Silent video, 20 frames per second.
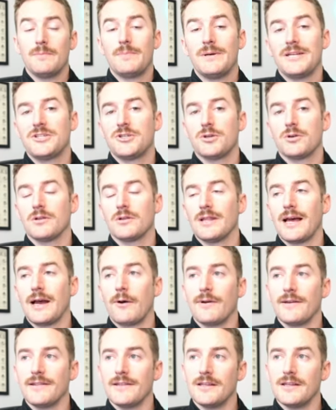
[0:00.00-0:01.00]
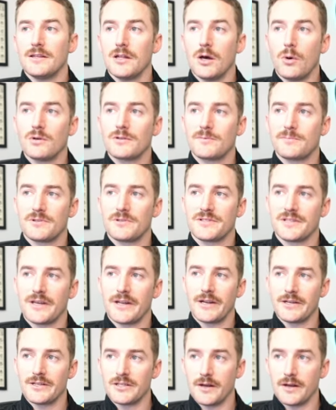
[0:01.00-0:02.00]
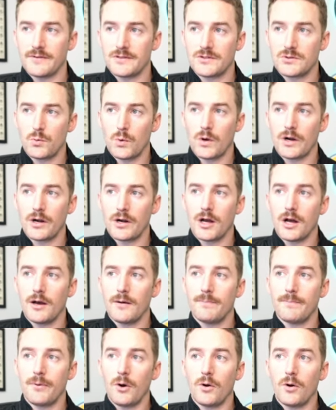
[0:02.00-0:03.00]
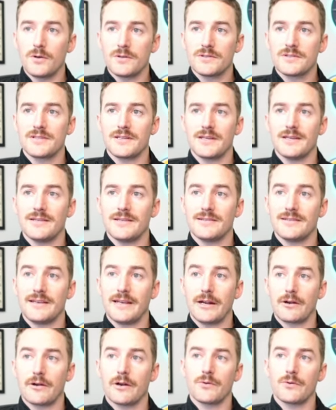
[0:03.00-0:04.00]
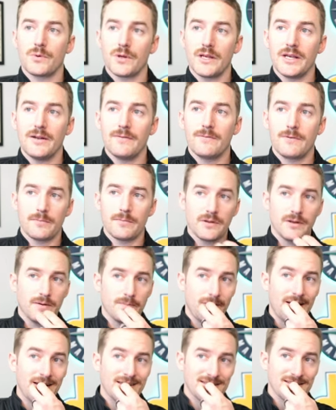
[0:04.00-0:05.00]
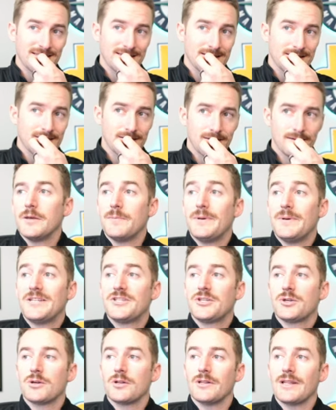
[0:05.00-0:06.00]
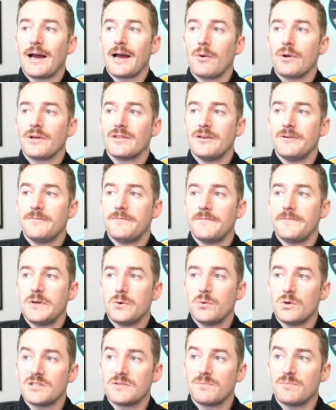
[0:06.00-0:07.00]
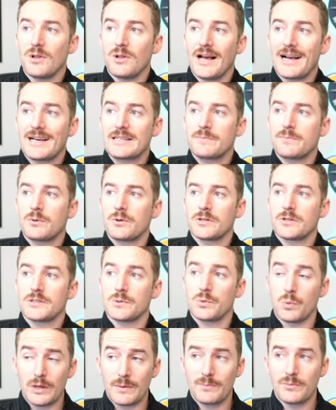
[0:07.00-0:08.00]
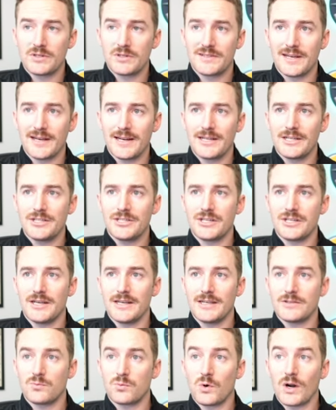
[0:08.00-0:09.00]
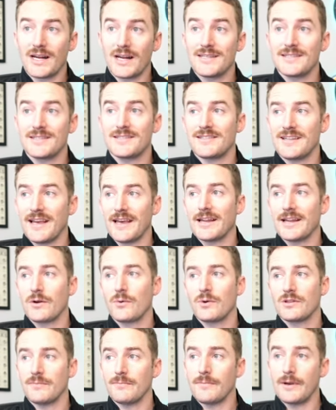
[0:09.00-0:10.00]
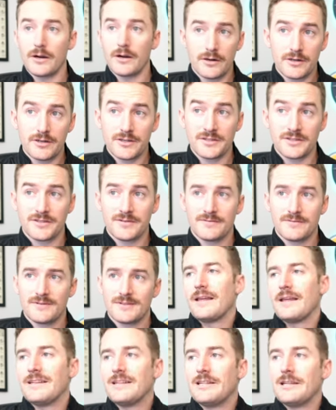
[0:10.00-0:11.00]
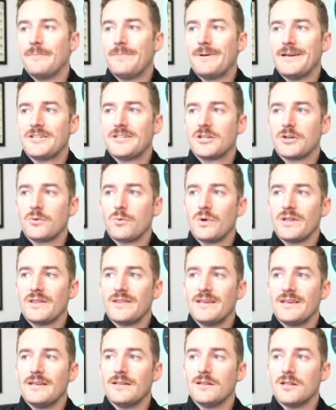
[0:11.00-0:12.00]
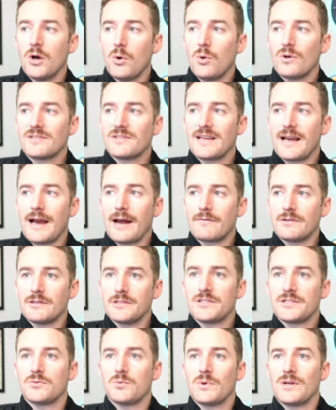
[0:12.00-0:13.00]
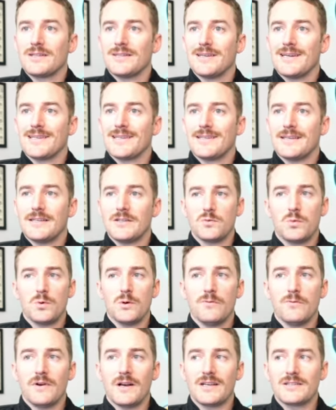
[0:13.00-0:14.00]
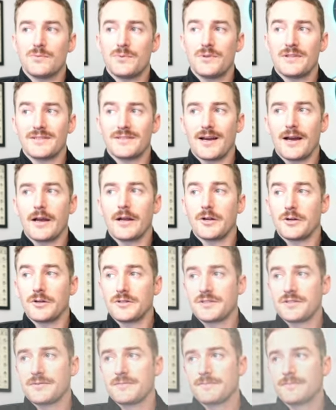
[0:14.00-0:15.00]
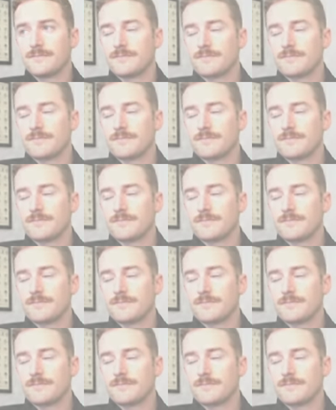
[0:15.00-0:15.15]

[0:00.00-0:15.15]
The pitcher allowing the lowest percentage of squared up balls is Garrett Reed from the Mets. The pitcher allowing the fewest blasts per swing percentage is Ryan Stanek with the Mariners. And then the pitcher with the lowest average swing length is Will Vest with the Tigers.